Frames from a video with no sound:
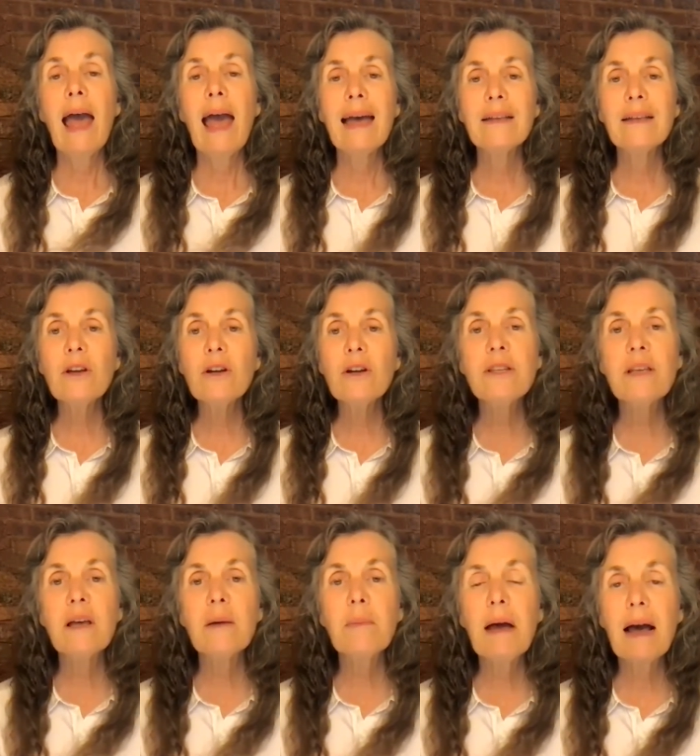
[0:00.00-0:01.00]
as our
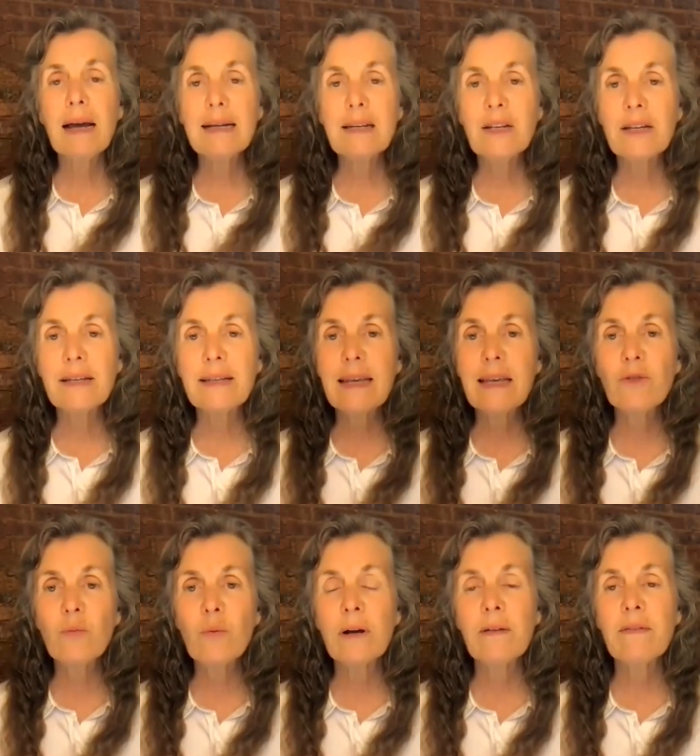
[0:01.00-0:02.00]
subconscious
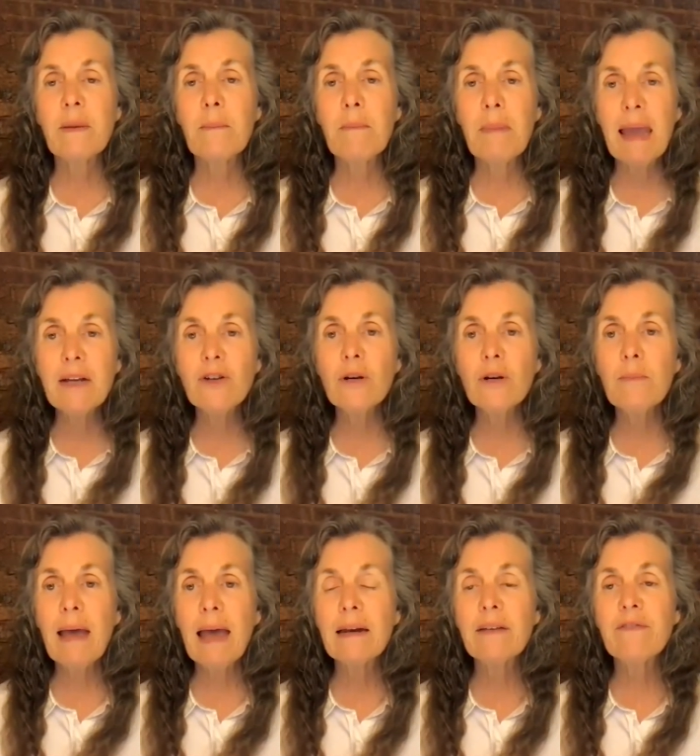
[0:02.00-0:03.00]
is one of the major
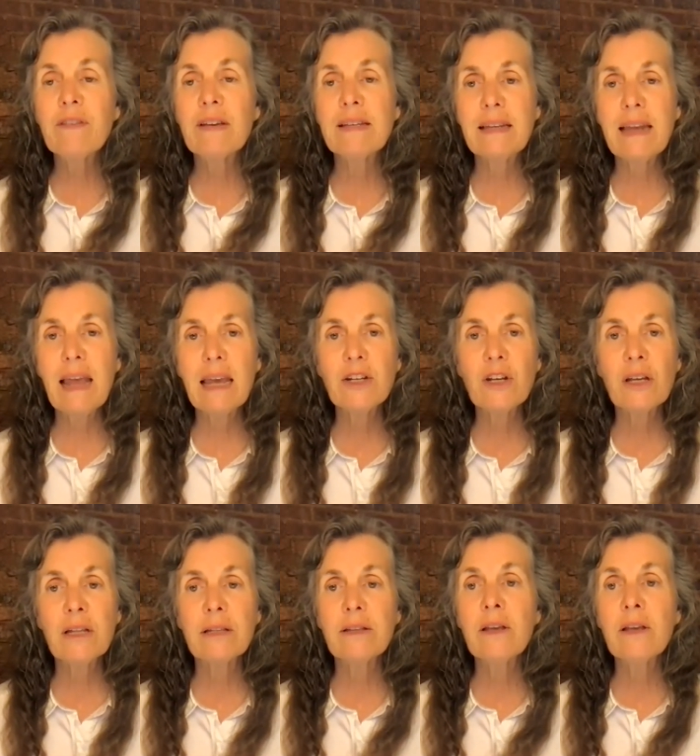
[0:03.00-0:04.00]

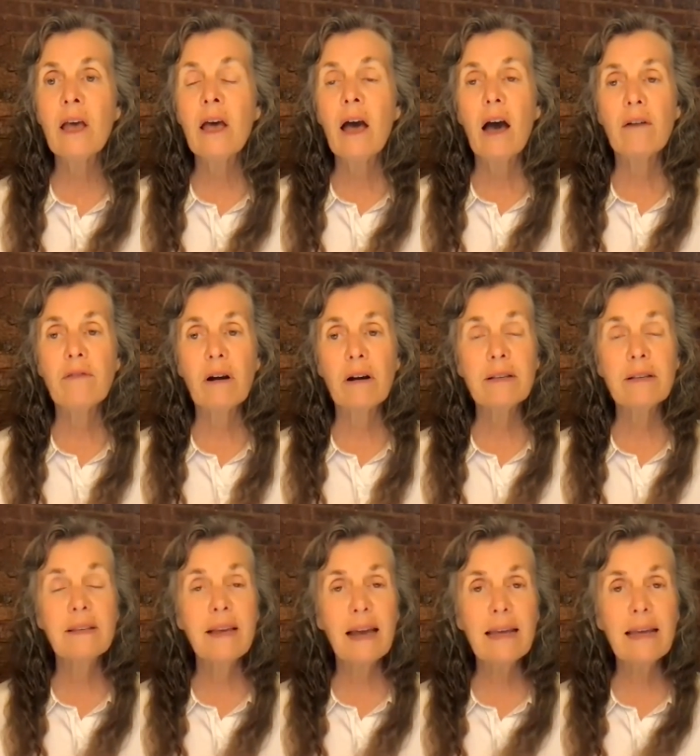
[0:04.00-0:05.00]
manifestations of our
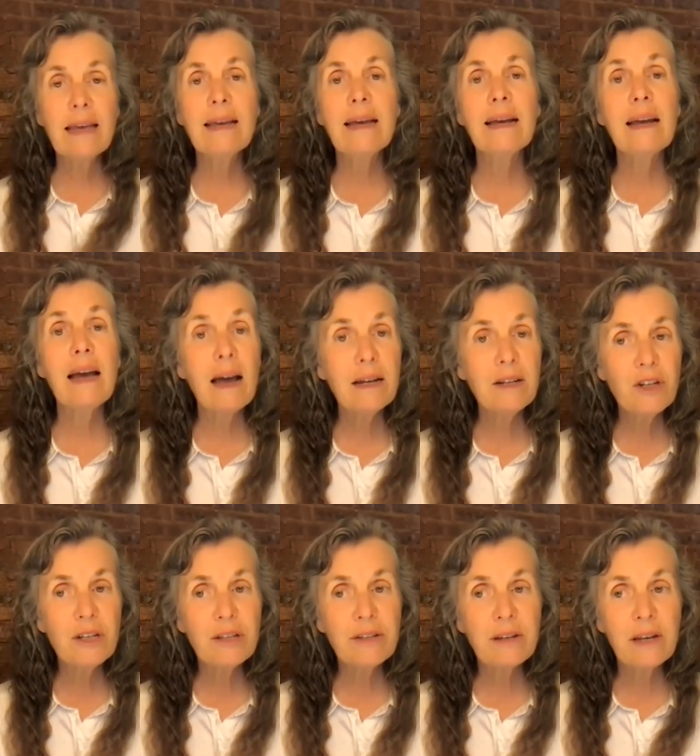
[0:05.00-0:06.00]
psychic
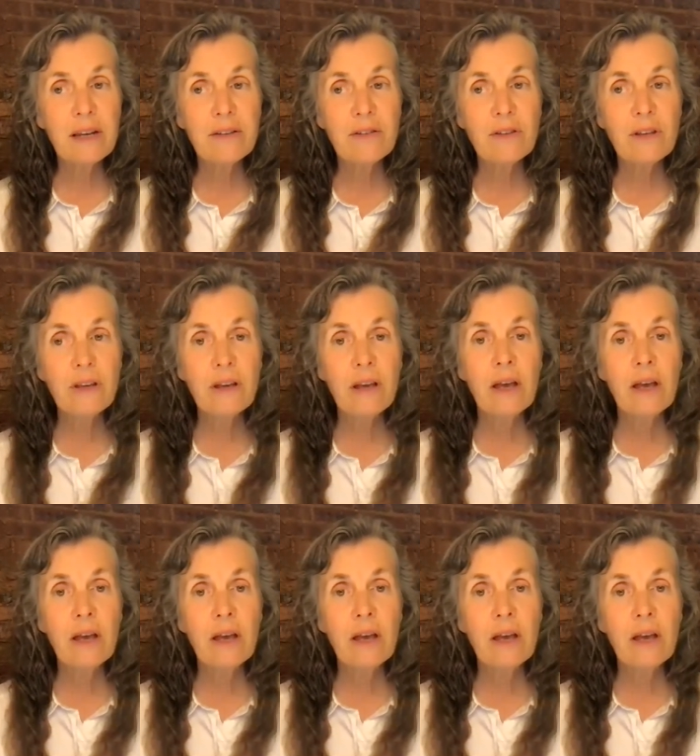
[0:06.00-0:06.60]
consciousness,